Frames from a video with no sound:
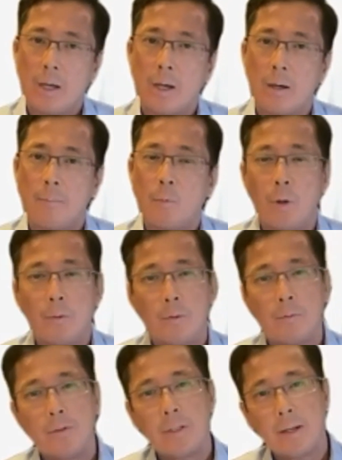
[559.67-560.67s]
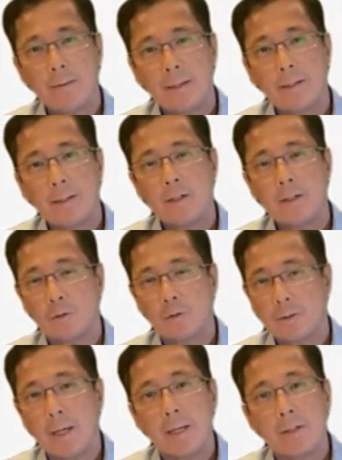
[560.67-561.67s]
um, where we've done that initial
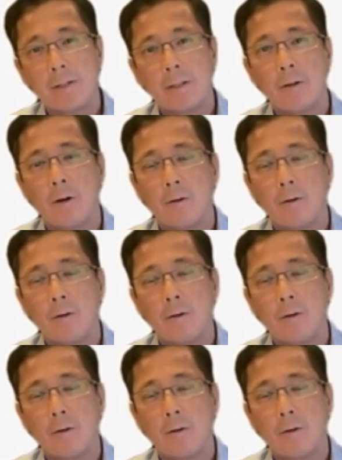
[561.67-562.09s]
testing